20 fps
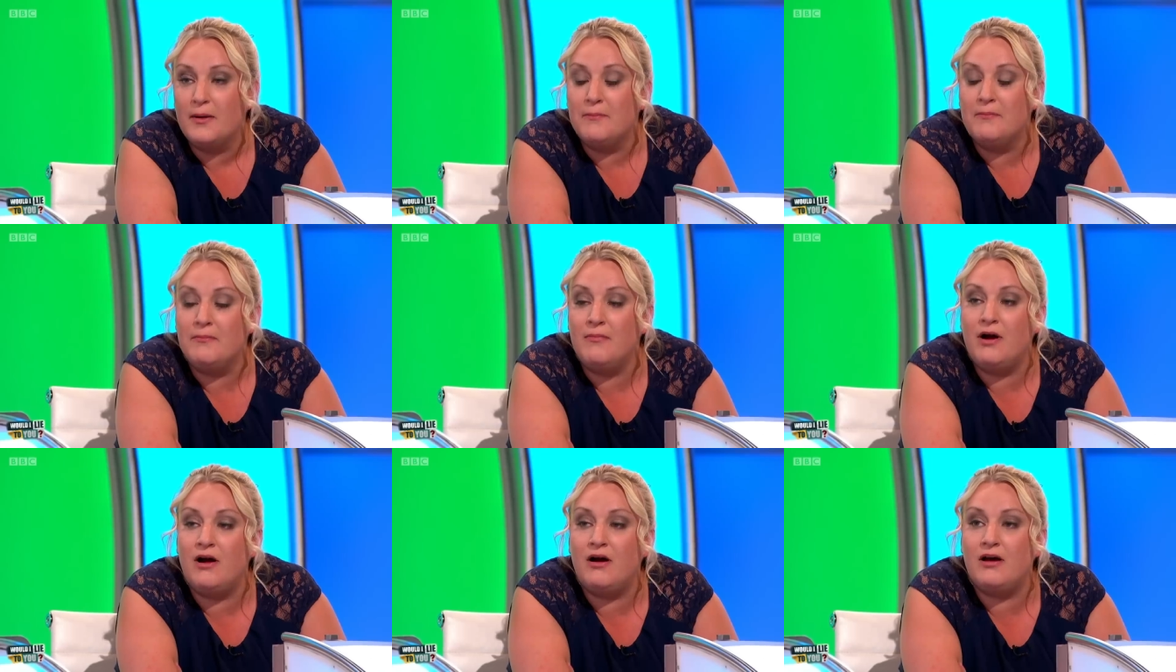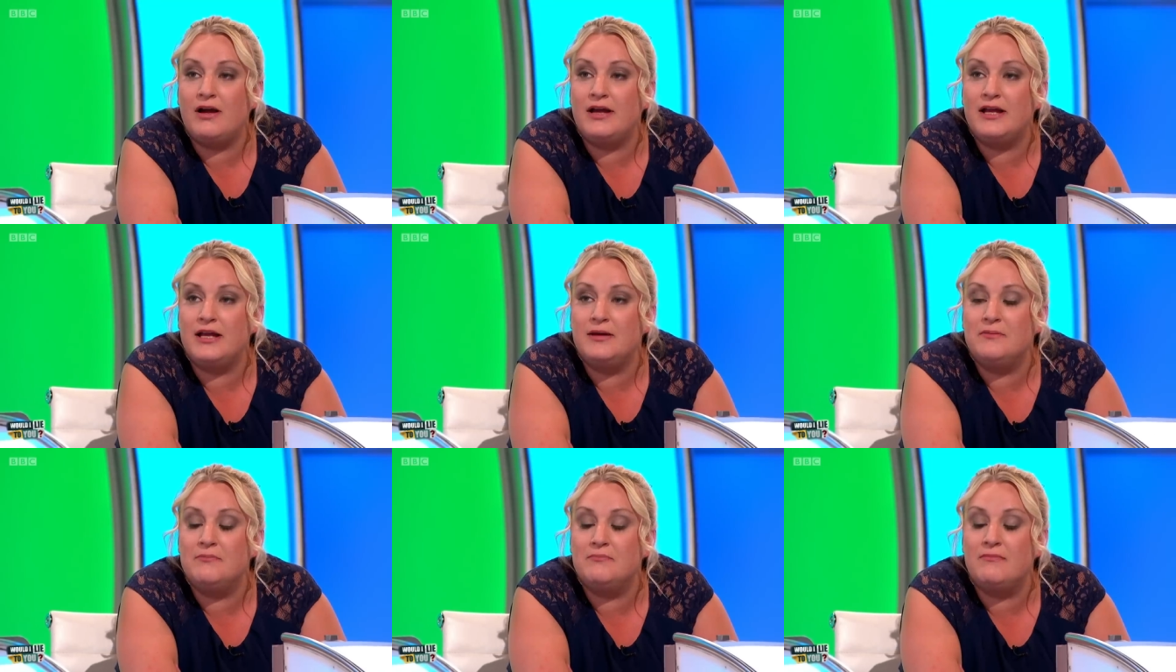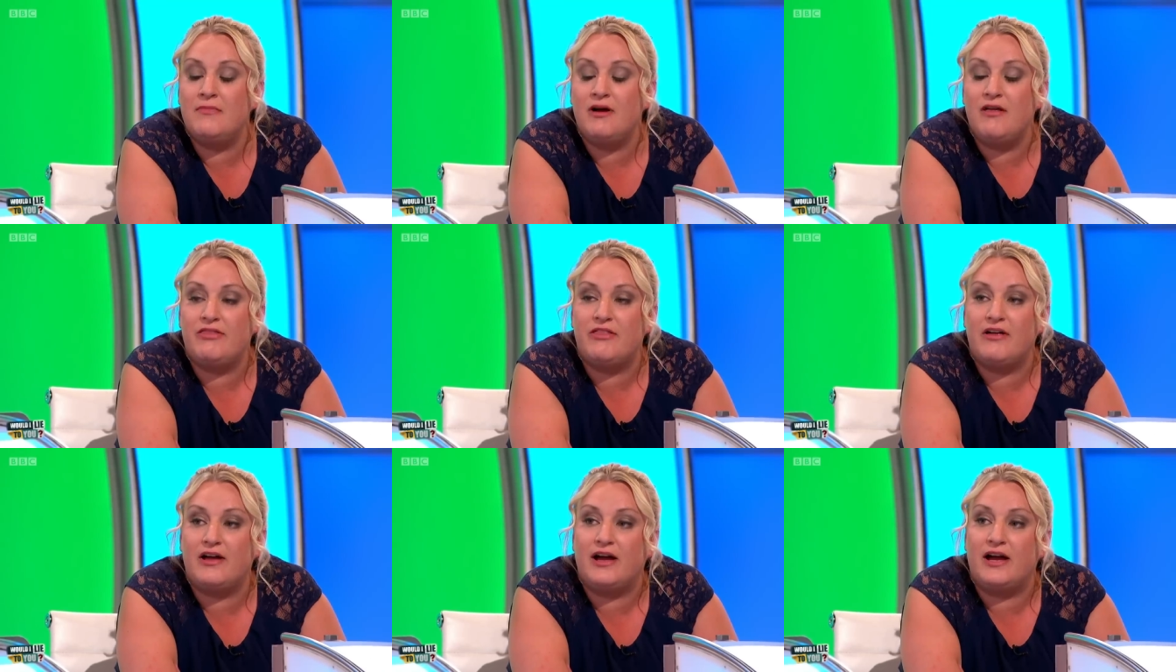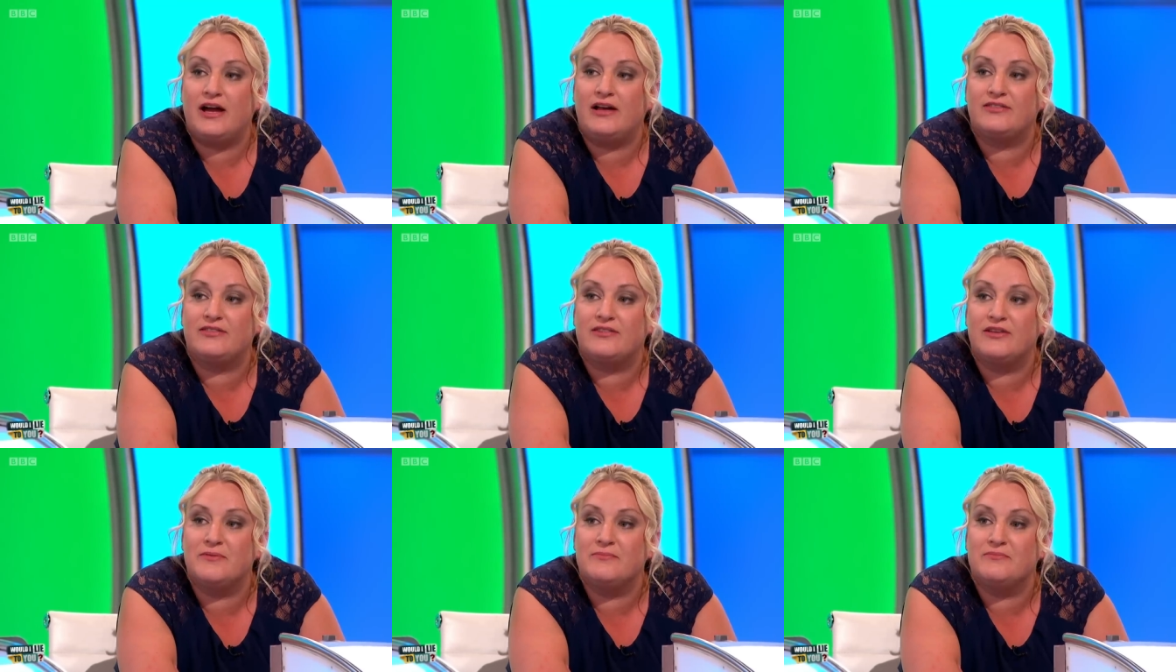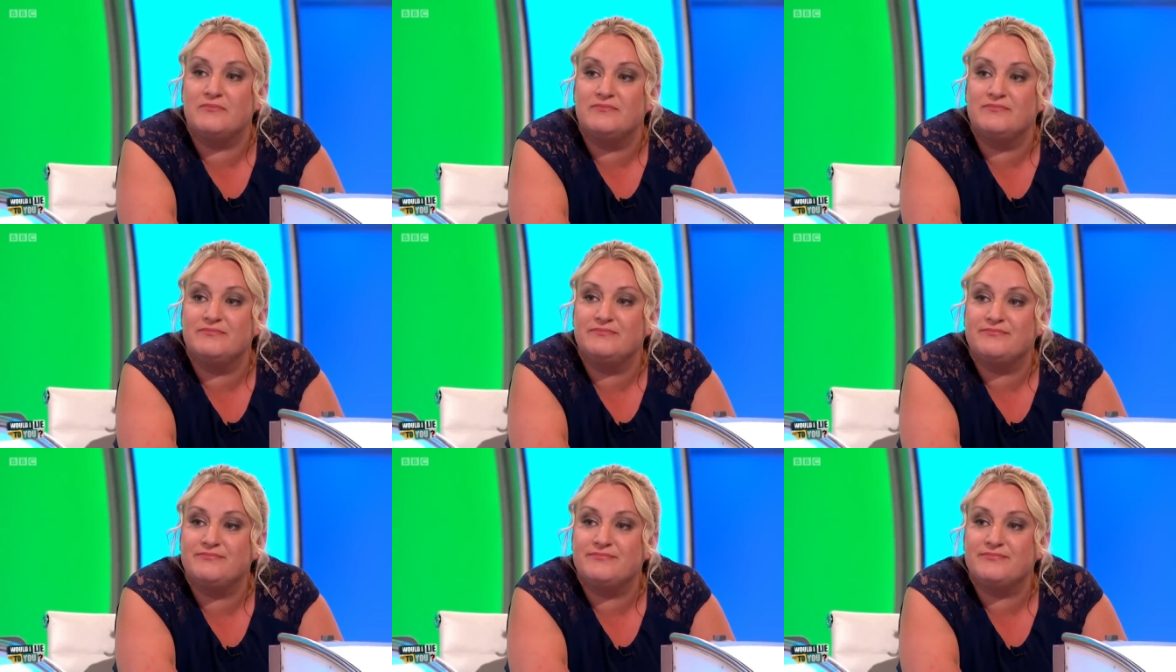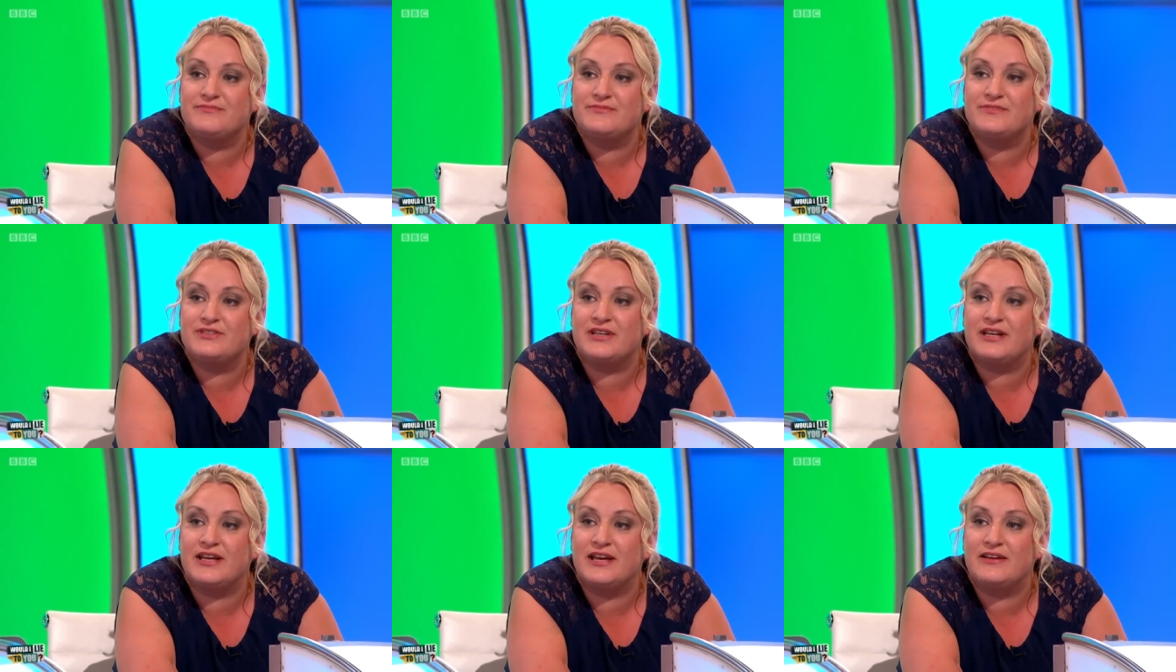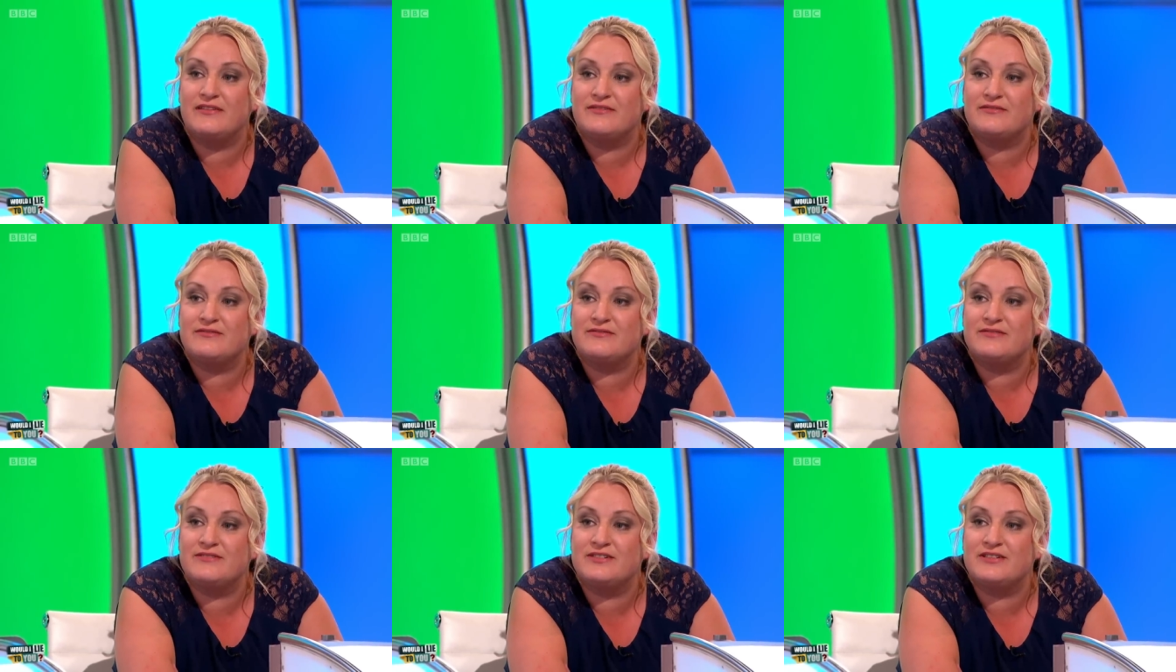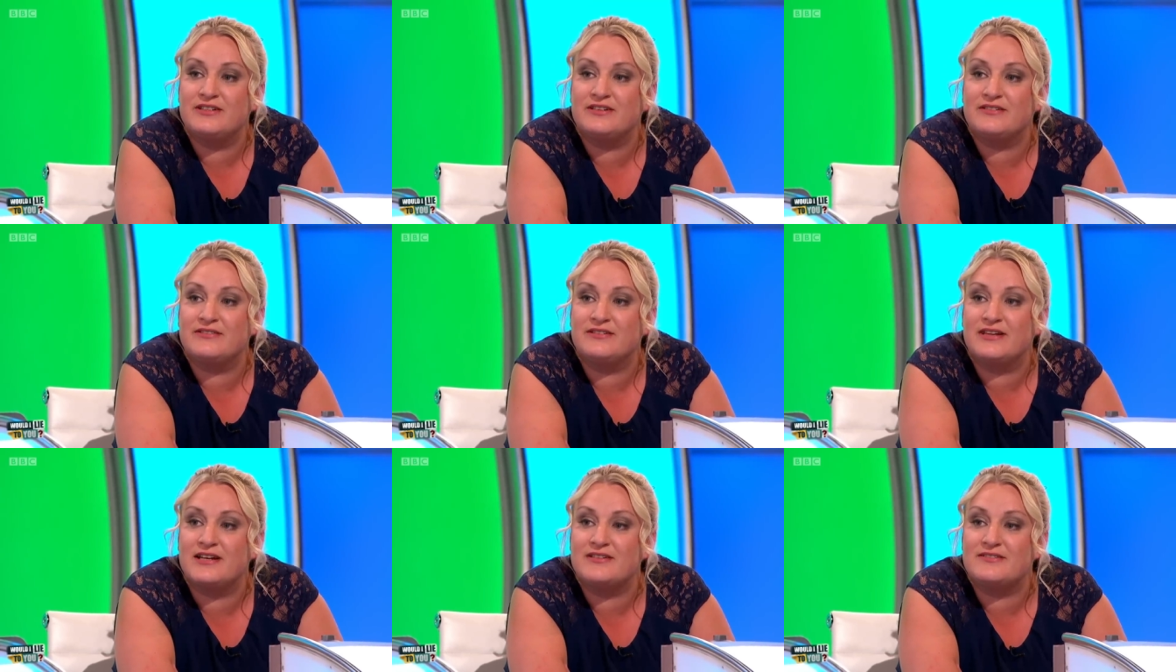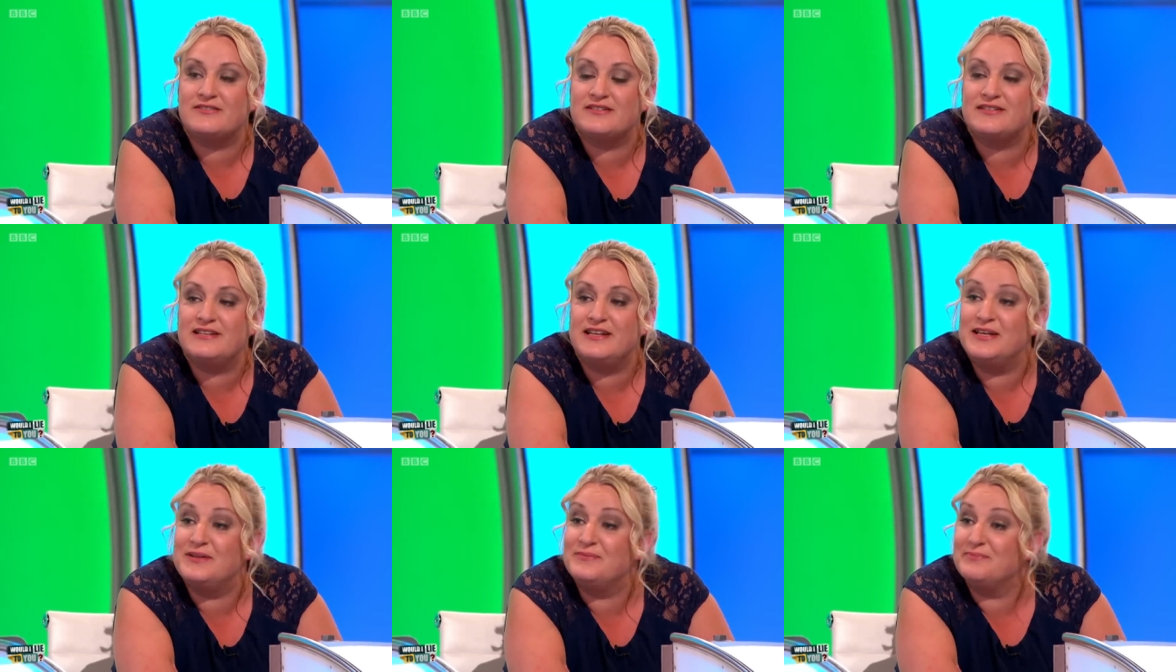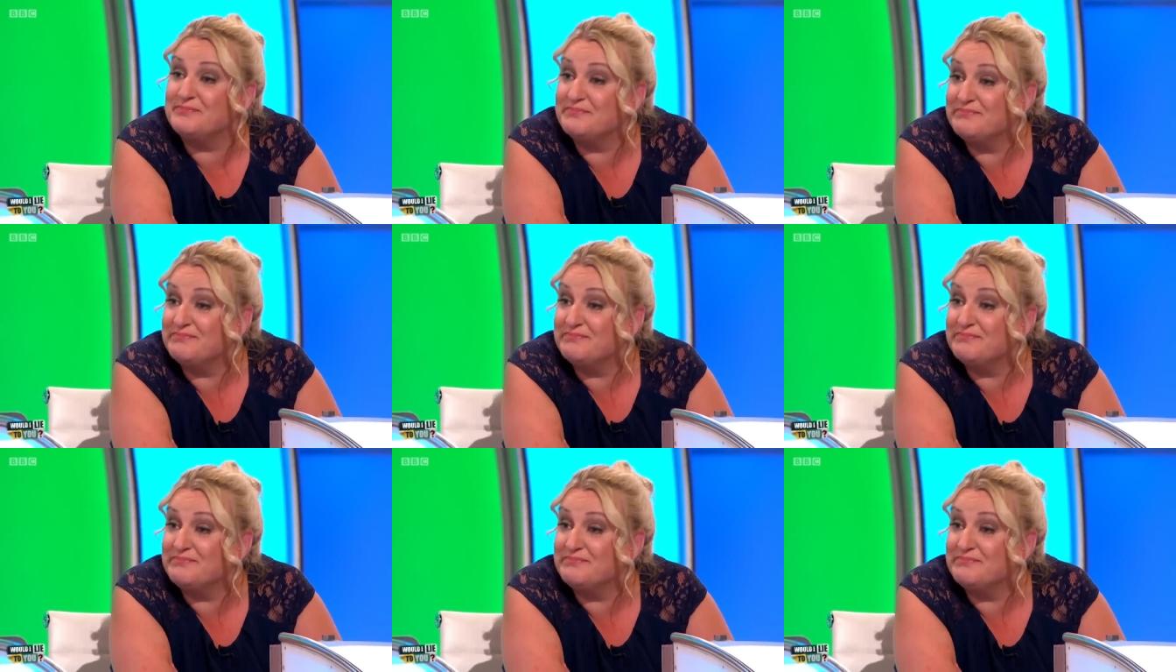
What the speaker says: My mother had them to get to sleep.